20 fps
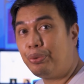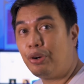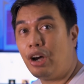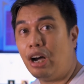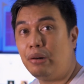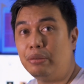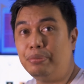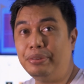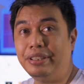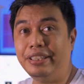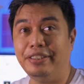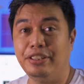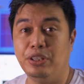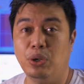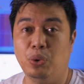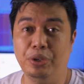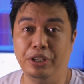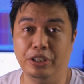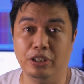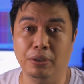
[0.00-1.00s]
probably the
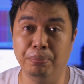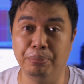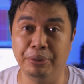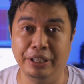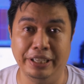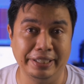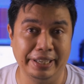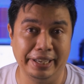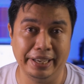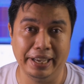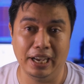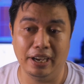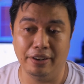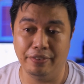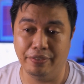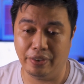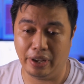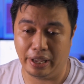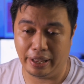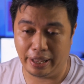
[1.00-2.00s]
only complaint I
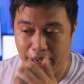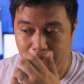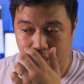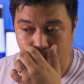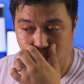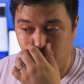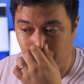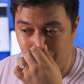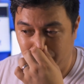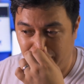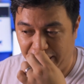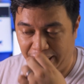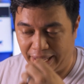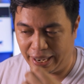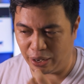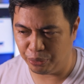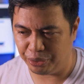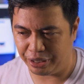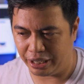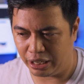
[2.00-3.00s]
have. I don't think
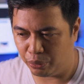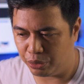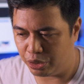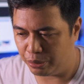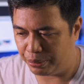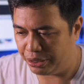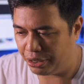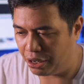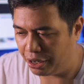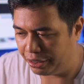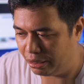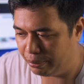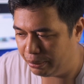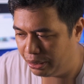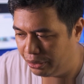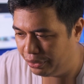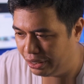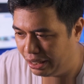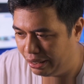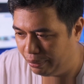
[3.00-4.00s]
anyone's been talking
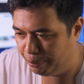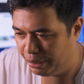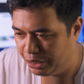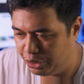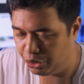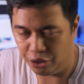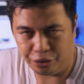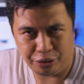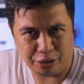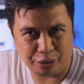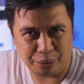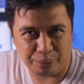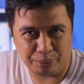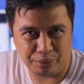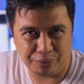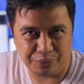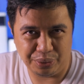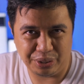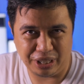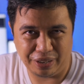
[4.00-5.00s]
about that based on all the other
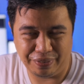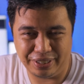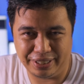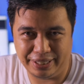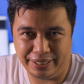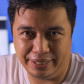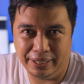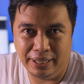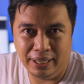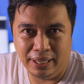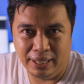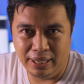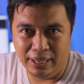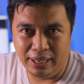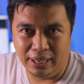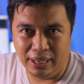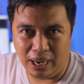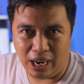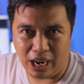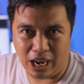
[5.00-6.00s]
reviews I've seen.
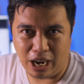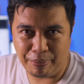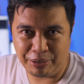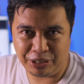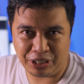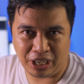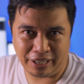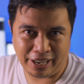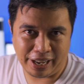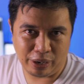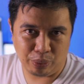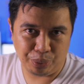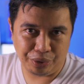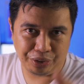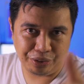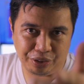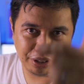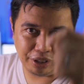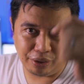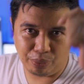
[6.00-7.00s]
It's not like
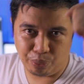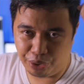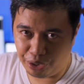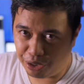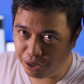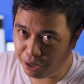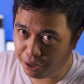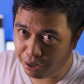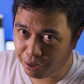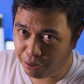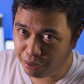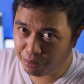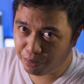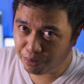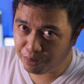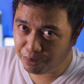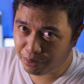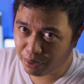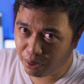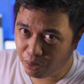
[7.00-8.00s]
with the
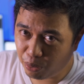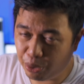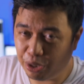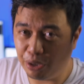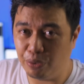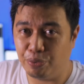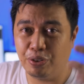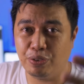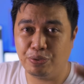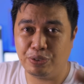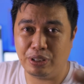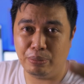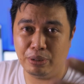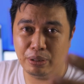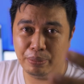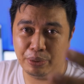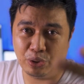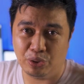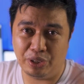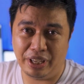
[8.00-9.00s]

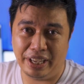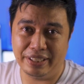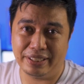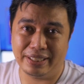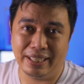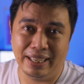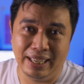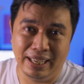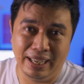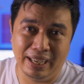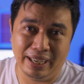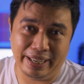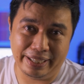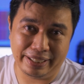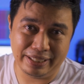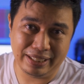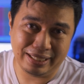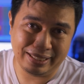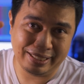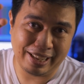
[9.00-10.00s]
50mm lens, I
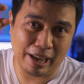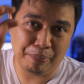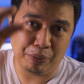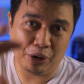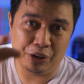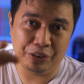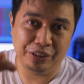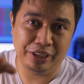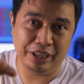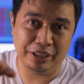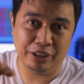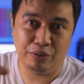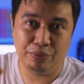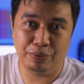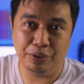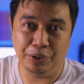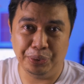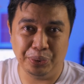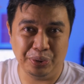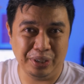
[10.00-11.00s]
can slap on the ND
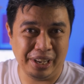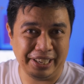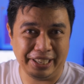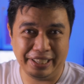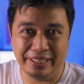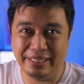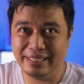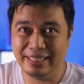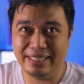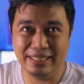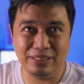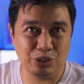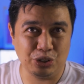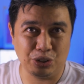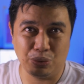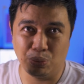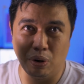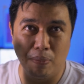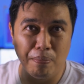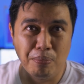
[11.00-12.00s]
filter and I can
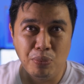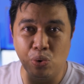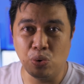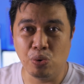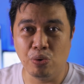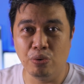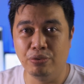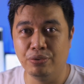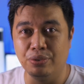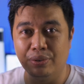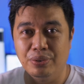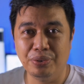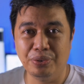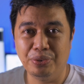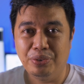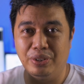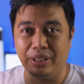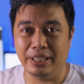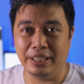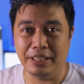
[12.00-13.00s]
just remove
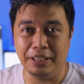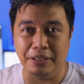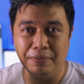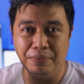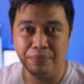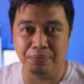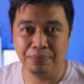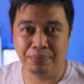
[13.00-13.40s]
the